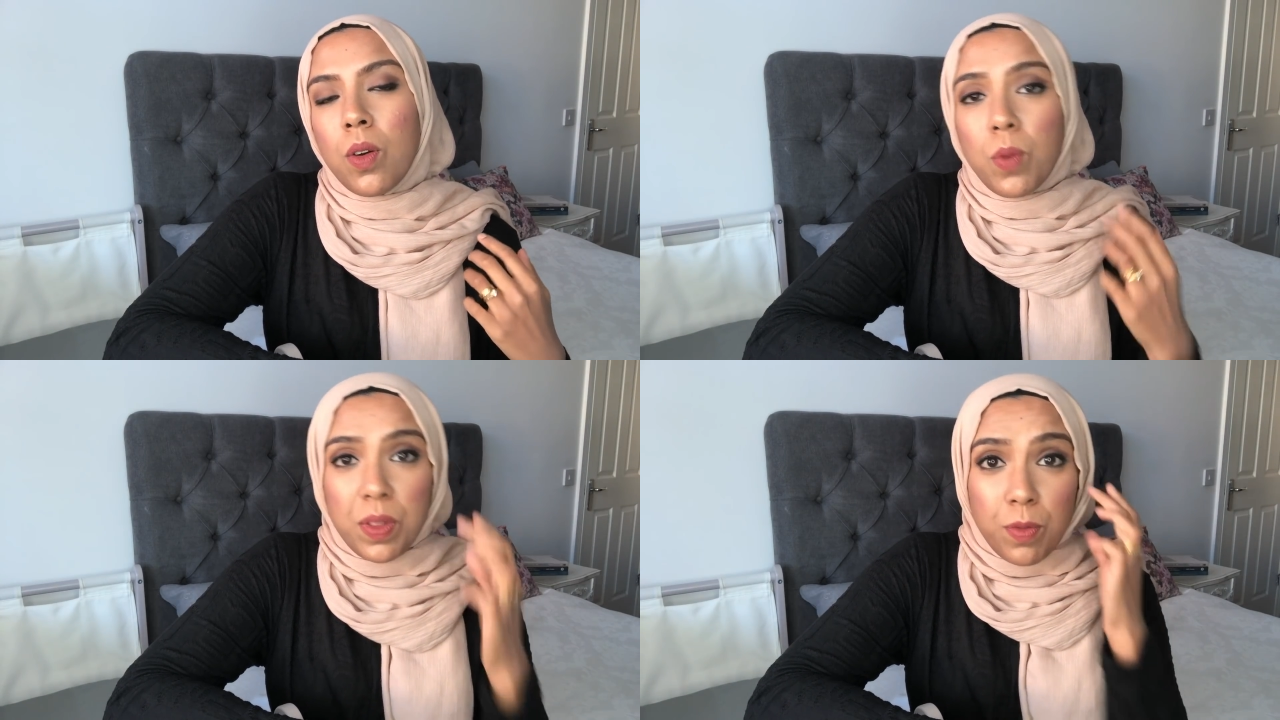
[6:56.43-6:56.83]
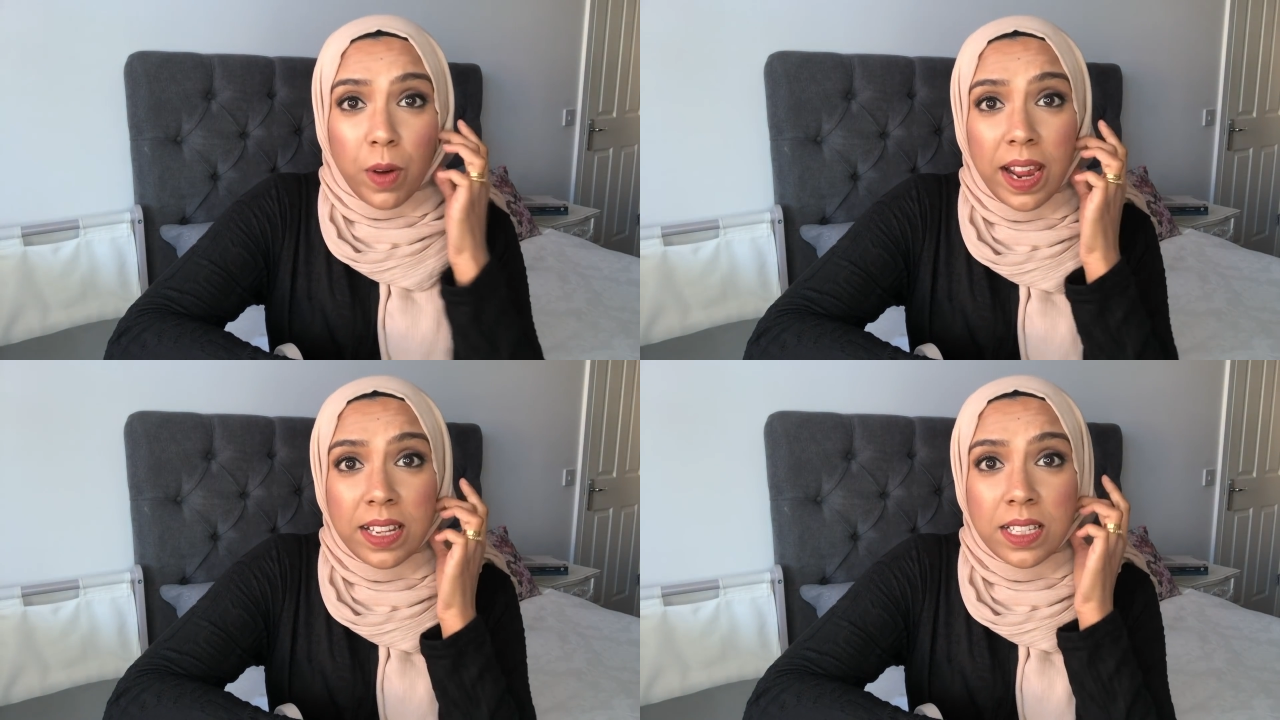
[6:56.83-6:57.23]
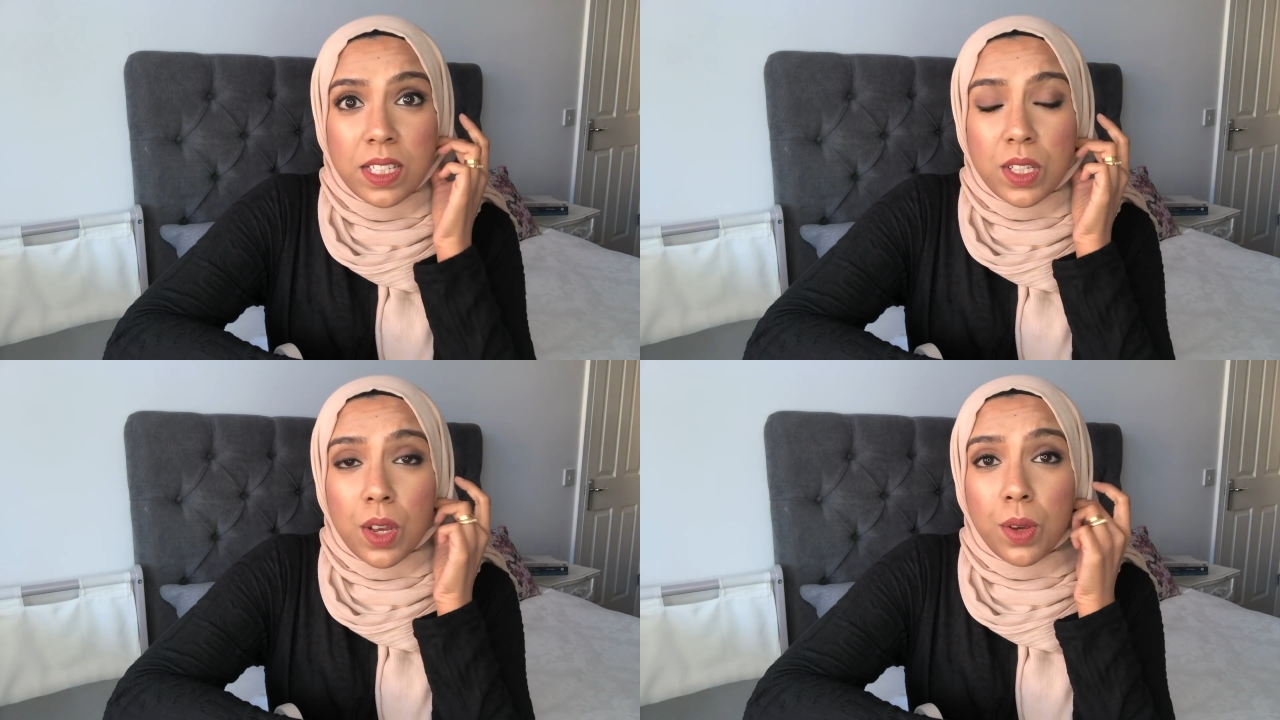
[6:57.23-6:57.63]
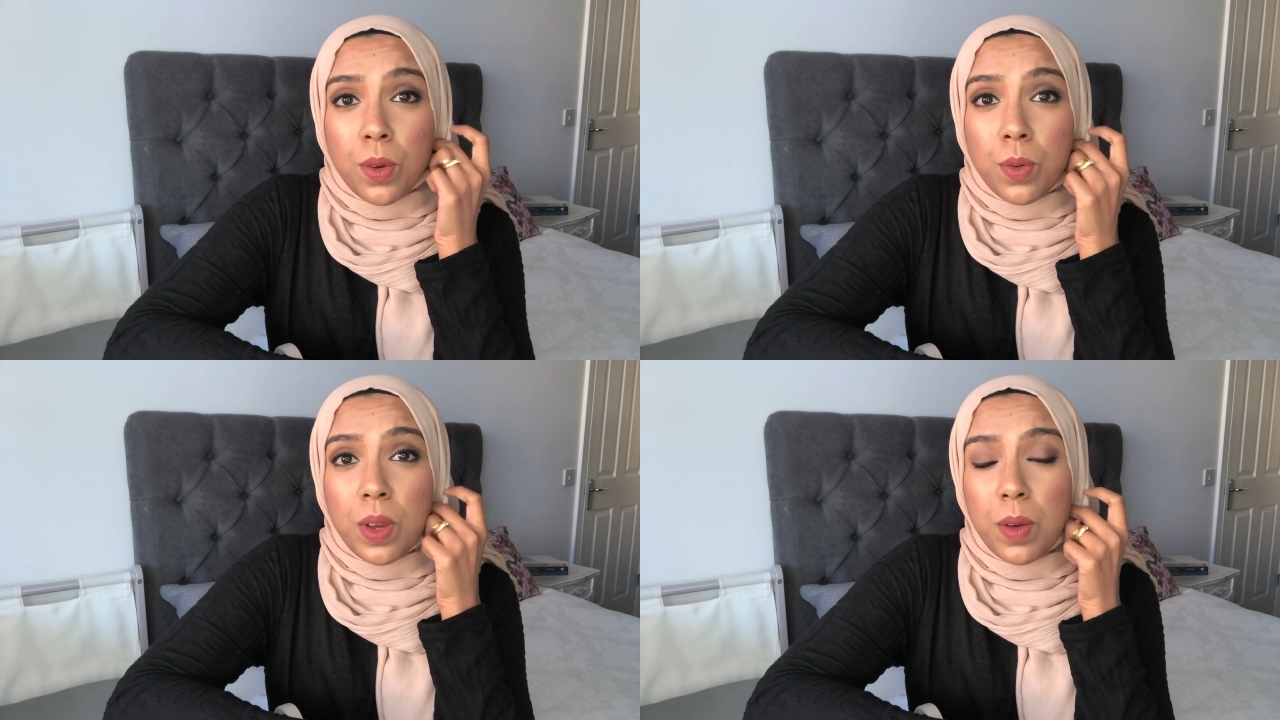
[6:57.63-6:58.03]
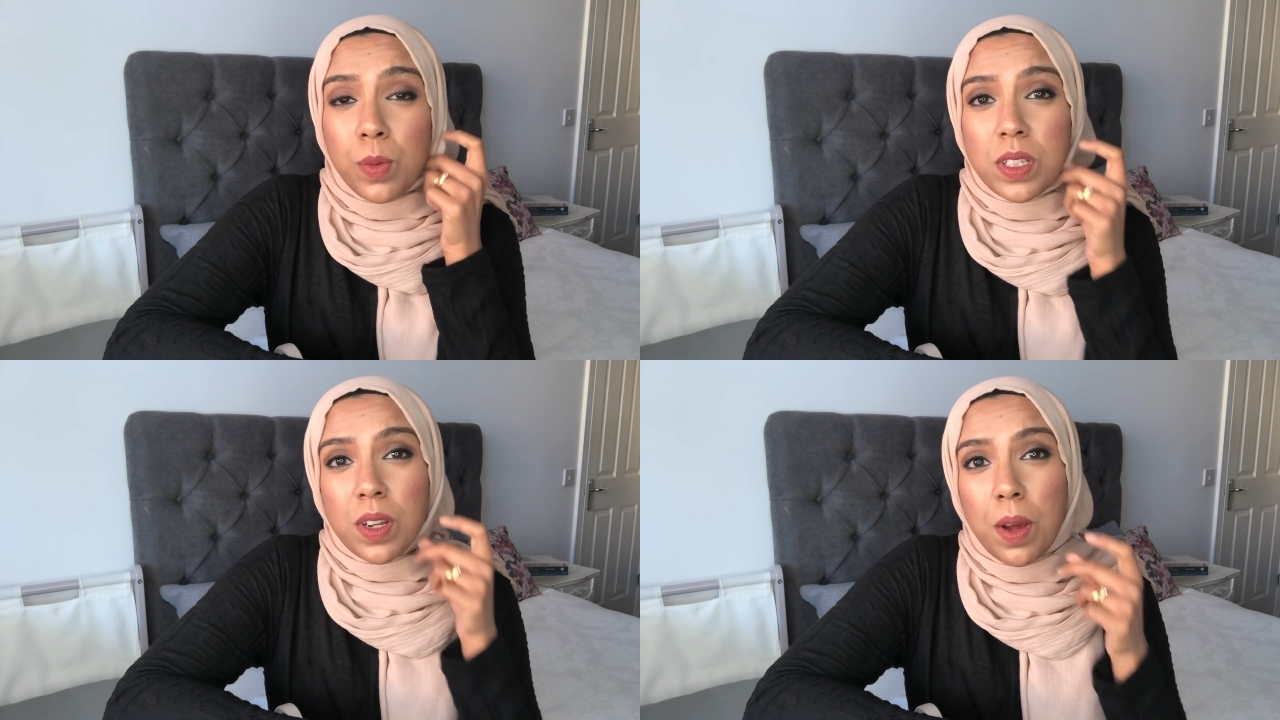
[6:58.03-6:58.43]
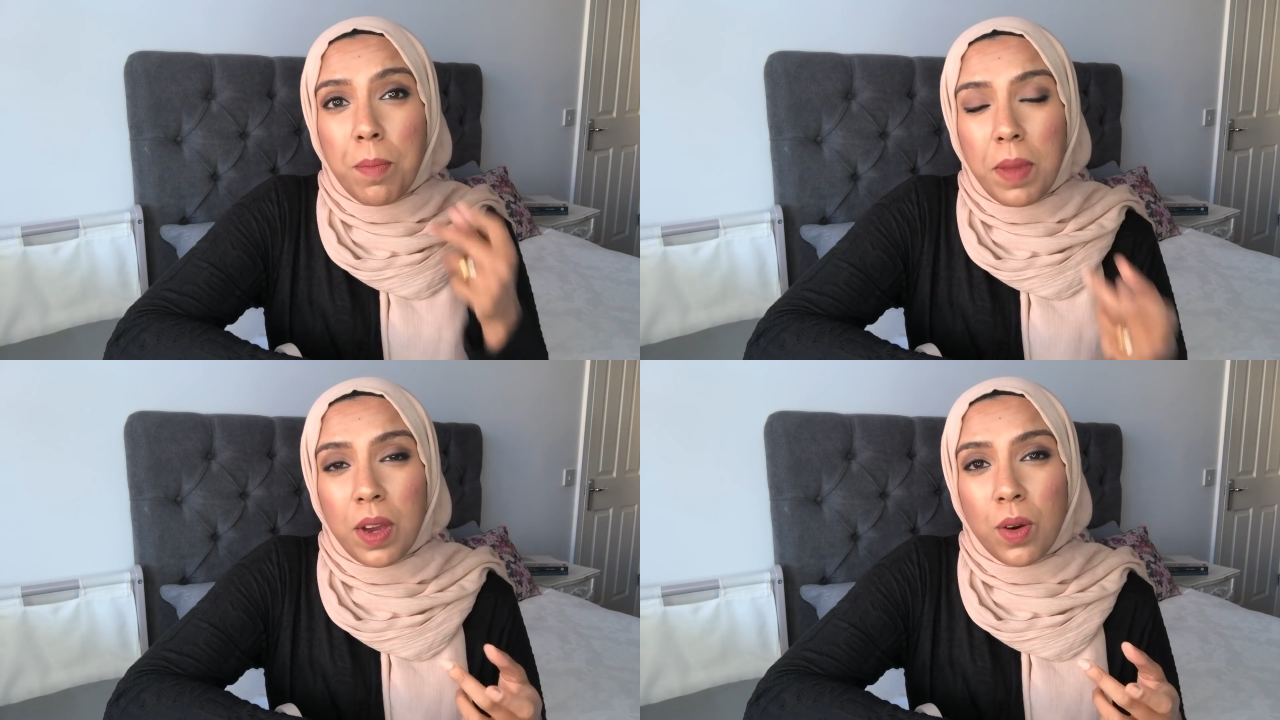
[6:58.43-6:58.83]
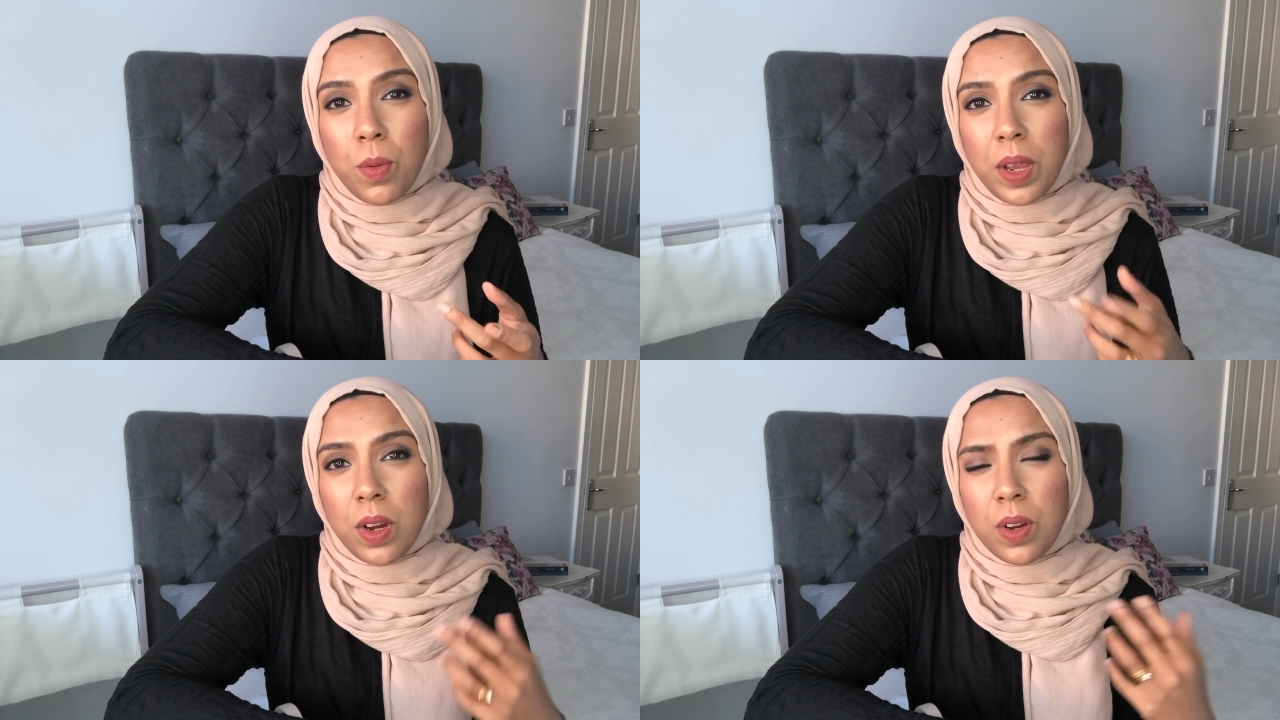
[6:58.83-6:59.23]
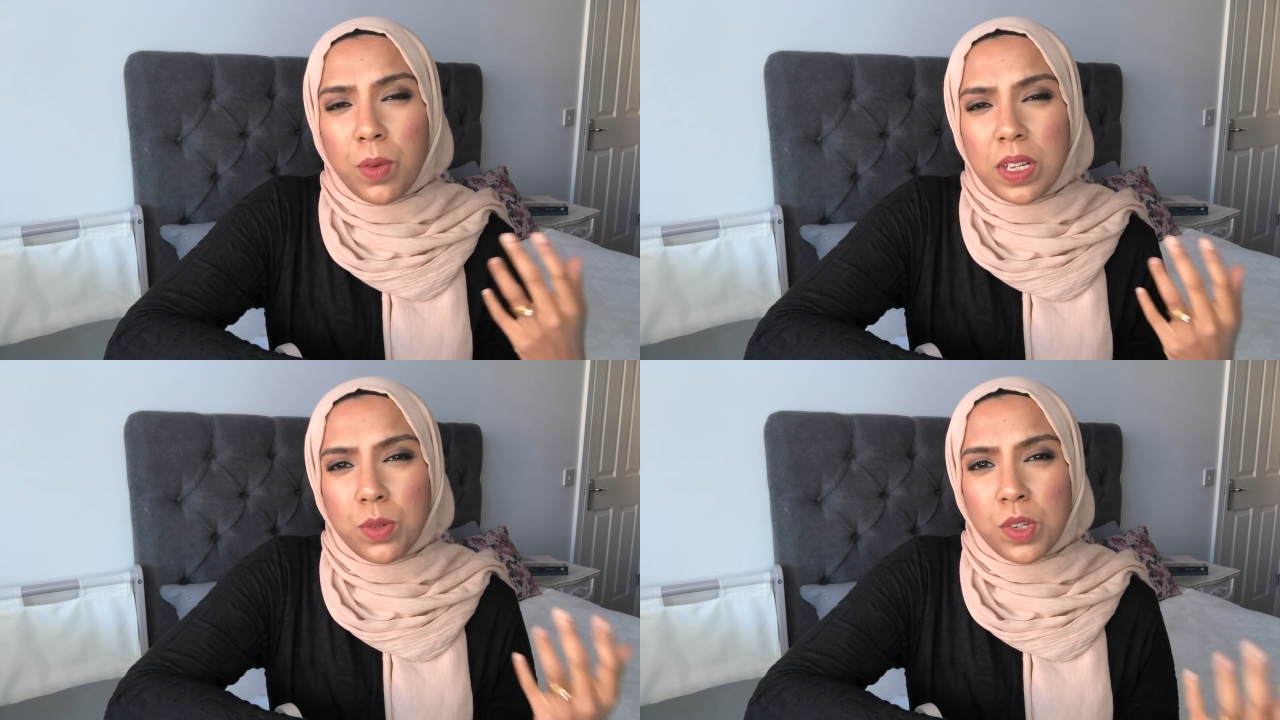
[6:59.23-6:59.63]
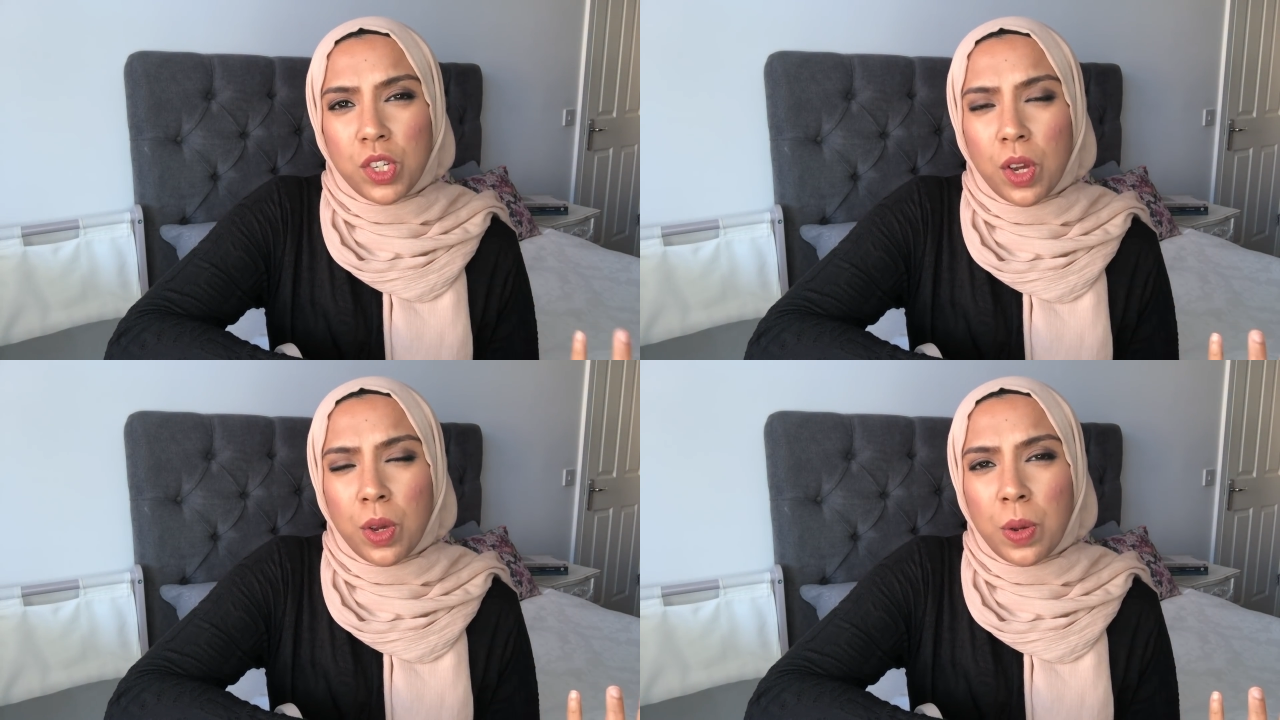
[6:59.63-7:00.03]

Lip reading: with friends, so it wasn't a meal. We kind of went to a show,